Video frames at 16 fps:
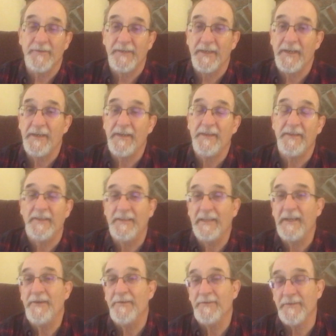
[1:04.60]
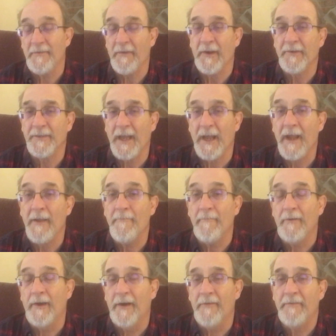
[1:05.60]
in any of the leaders of
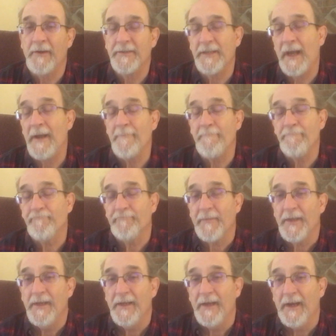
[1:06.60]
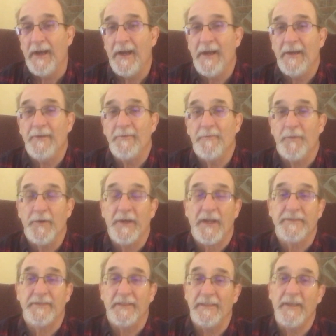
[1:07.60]
our time. We're
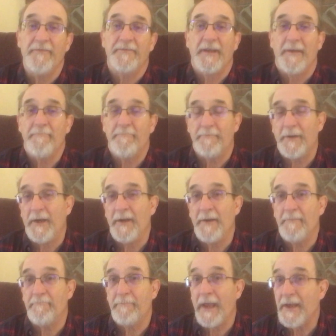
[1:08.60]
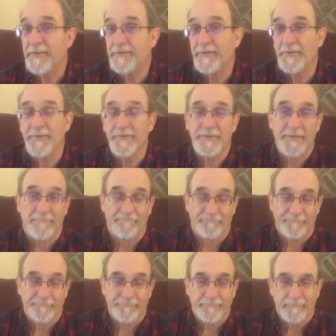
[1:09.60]
not to lift up pastors
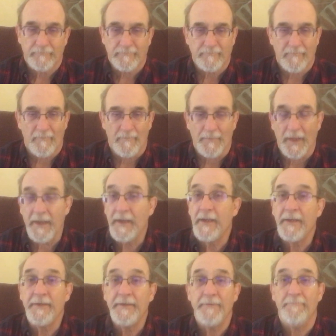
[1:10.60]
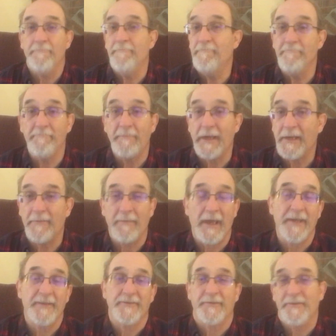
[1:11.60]
and mega
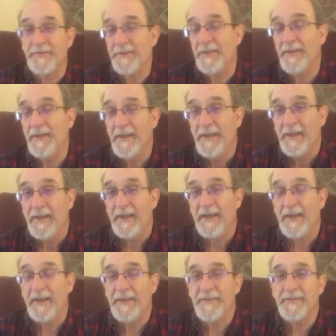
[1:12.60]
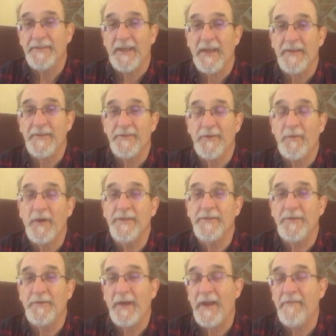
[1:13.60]
pastors as the ones
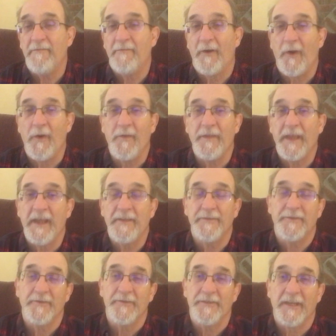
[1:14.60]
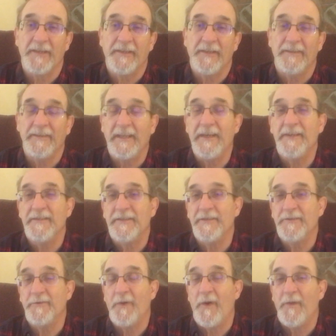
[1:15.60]
who have all the answers and can lead us
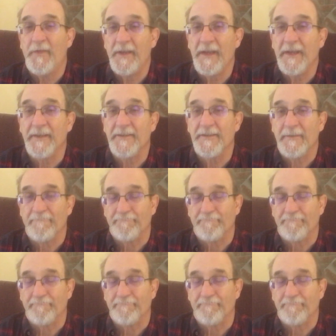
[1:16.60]
into all things.